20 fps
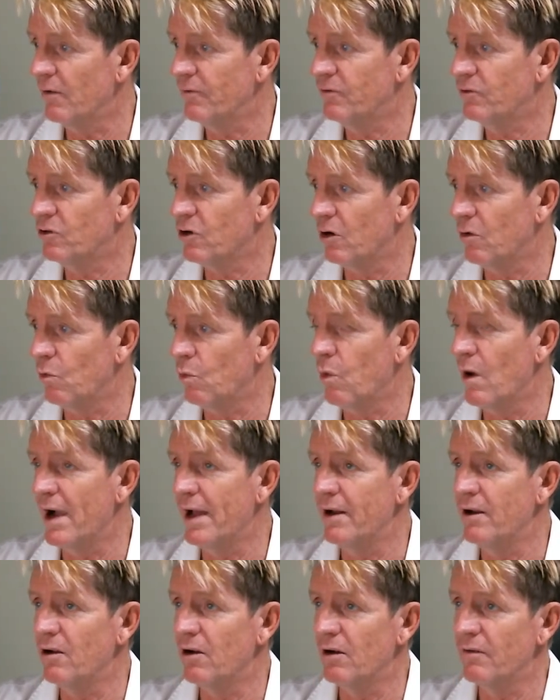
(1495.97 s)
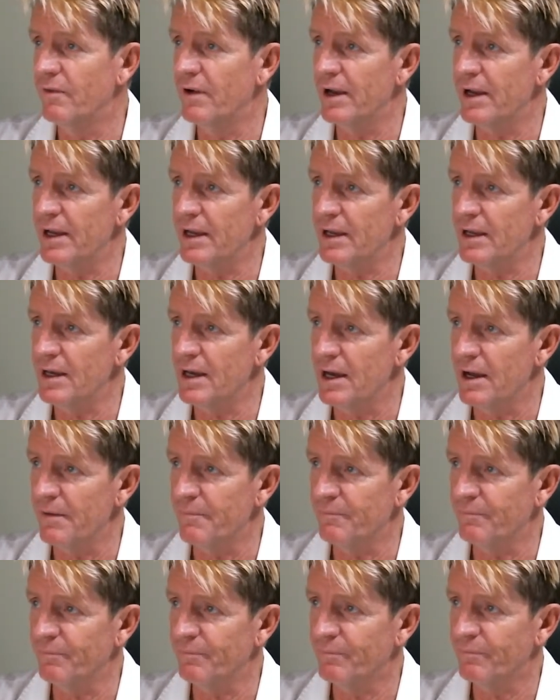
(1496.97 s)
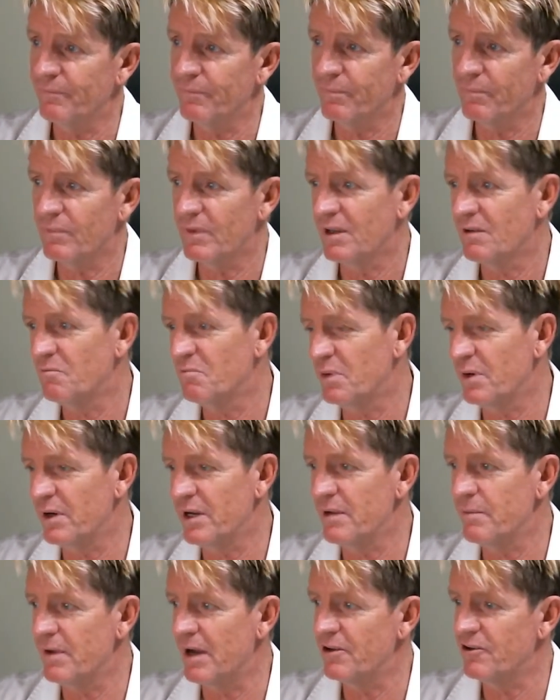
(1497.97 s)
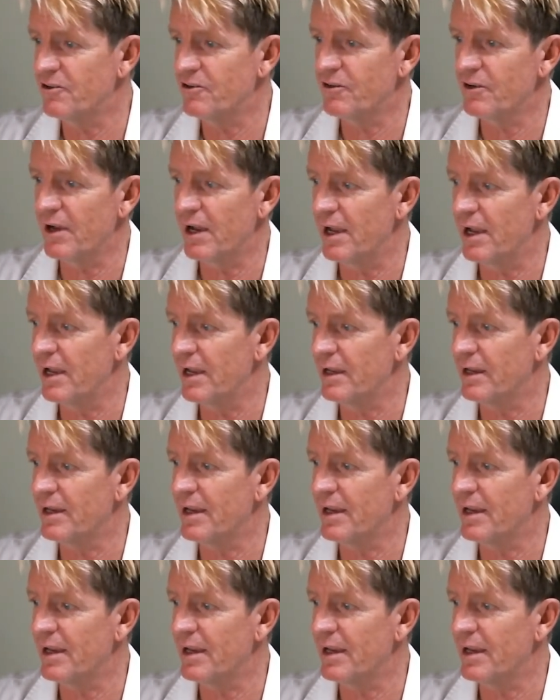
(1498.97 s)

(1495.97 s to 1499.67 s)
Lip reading: I've got one of a pretty much a